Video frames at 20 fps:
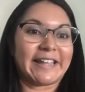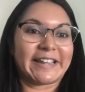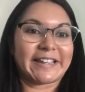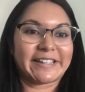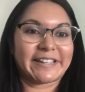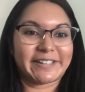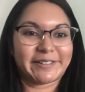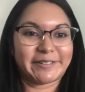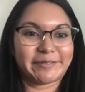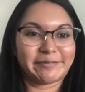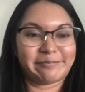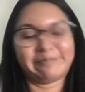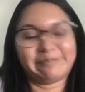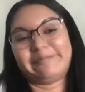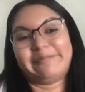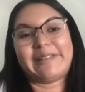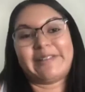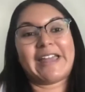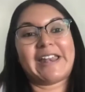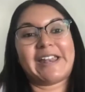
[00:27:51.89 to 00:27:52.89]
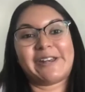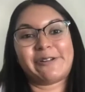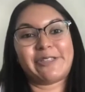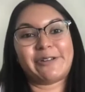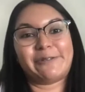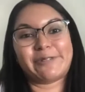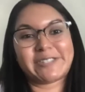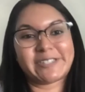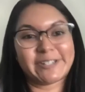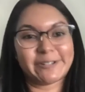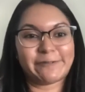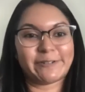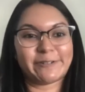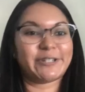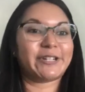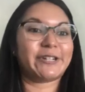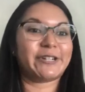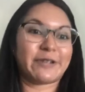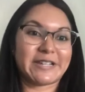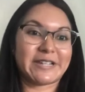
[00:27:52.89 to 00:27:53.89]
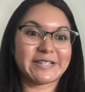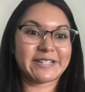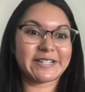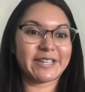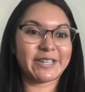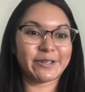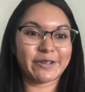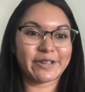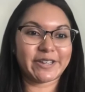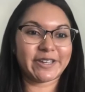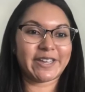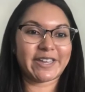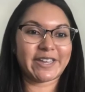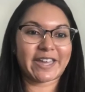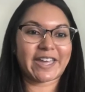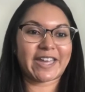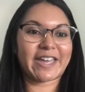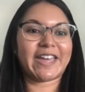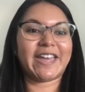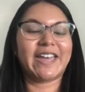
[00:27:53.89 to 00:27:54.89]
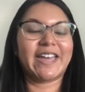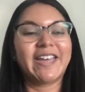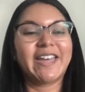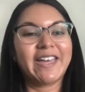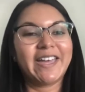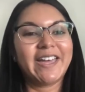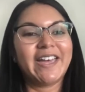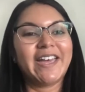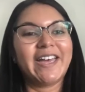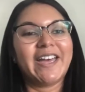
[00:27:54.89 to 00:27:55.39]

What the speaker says: Like I didn't know there was different degrees that you could get.